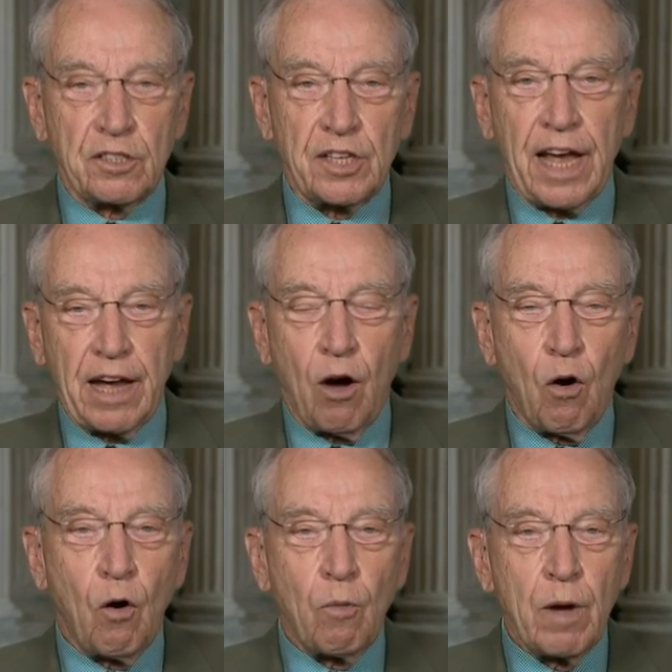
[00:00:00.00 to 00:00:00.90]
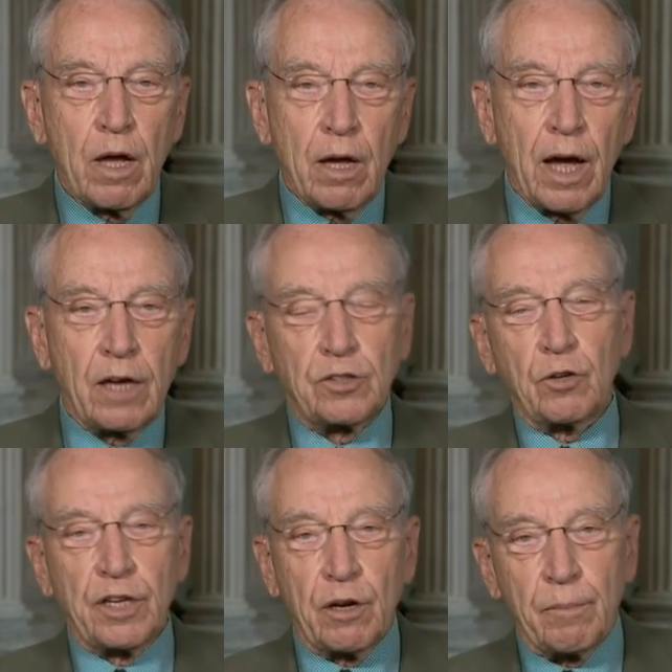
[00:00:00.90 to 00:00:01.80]
you to stay home
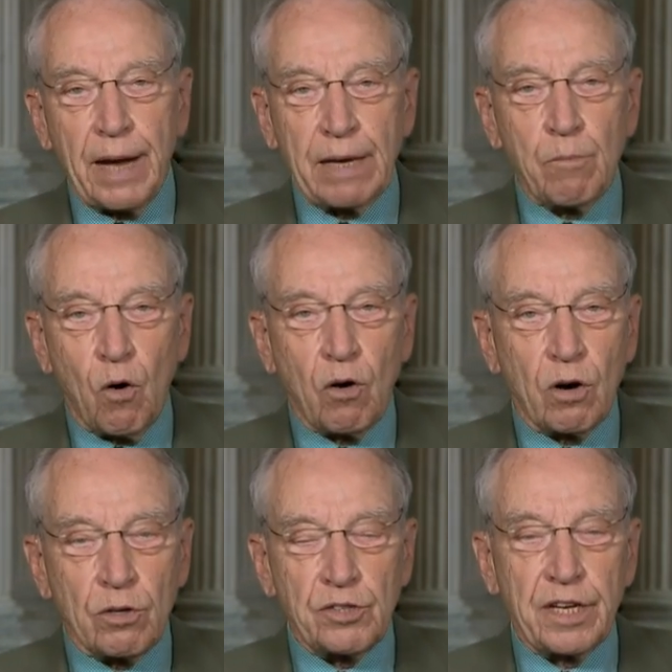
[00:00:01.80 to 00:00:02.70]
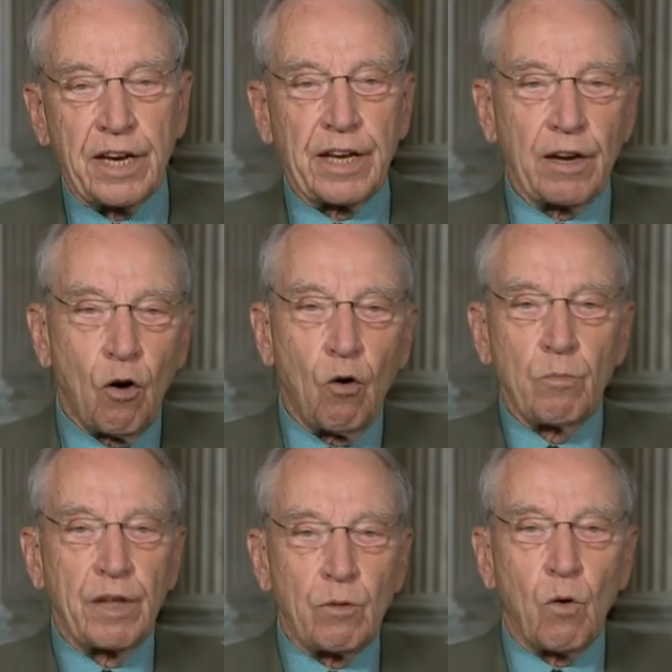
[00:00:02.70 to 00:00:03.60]
so you can make more sitting at
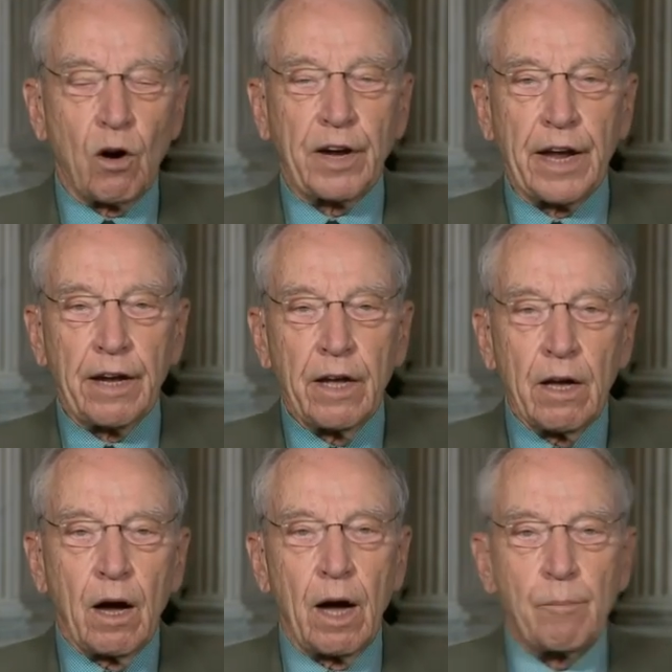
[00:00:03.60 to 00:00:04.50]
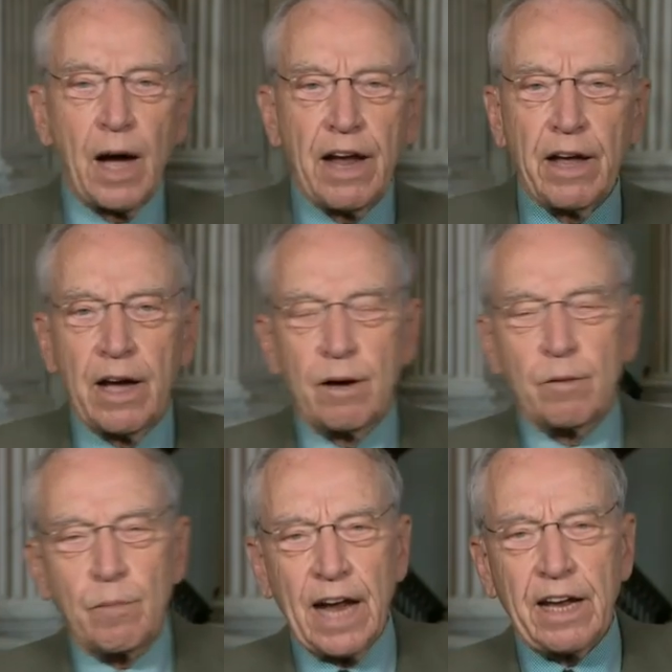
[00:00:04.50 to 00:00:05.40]
home than working.
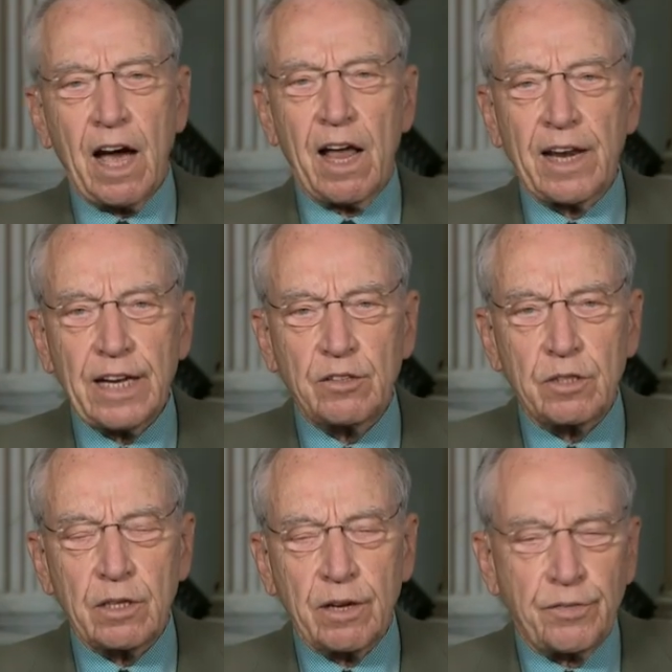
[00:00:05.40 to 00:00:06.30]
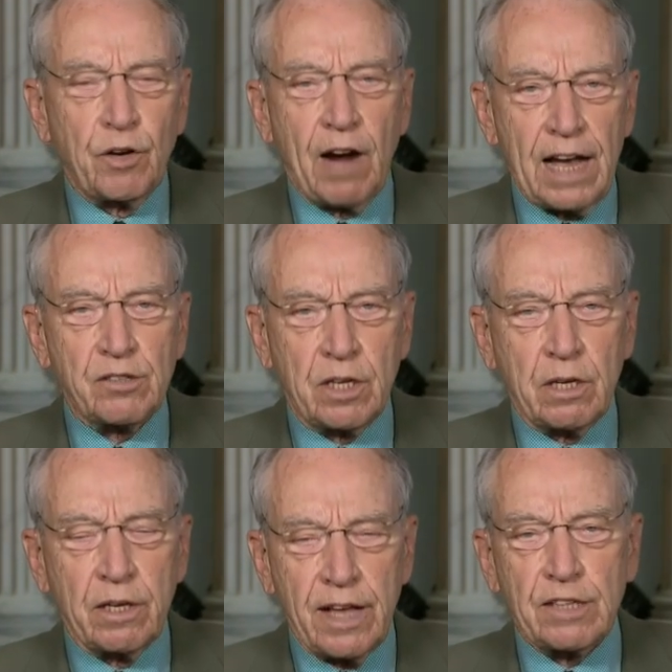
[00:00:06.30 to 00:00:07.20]
My colleagues, if you're
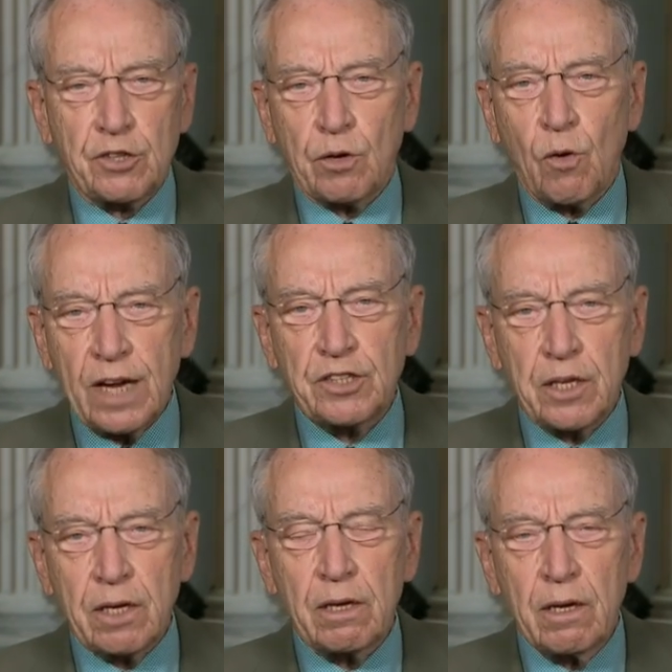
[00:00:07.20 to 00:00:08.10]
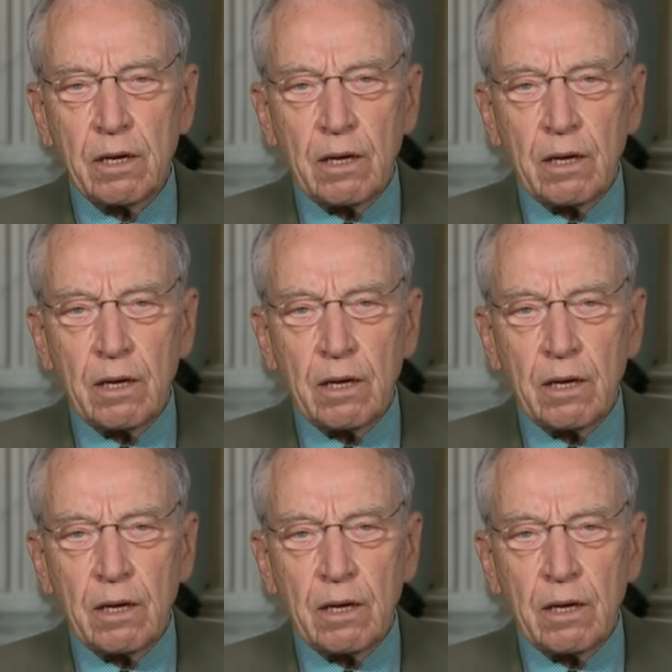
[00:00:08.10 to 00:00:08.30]
asking, that's your question,